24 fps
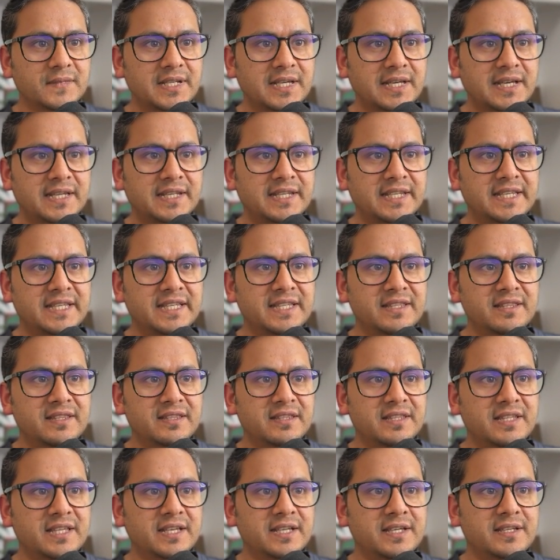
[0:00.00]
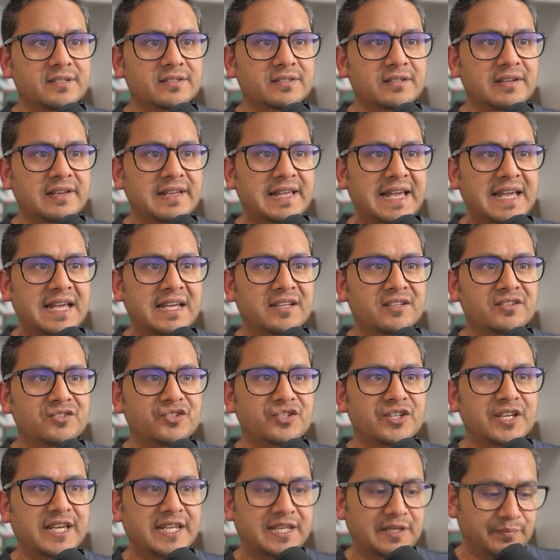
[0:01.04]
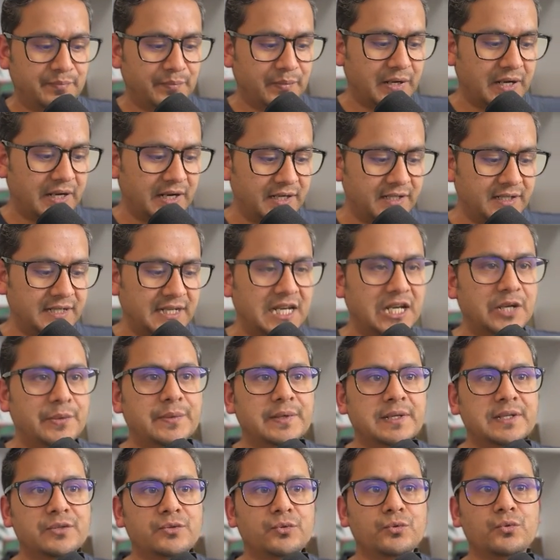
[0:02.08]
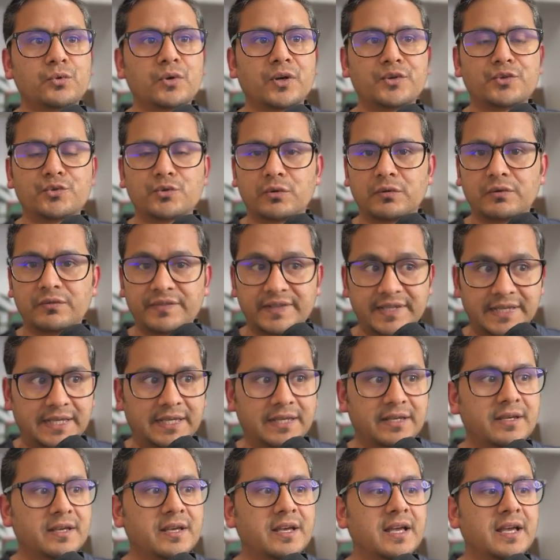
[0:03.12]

And in this Langchain part, I will do Control V.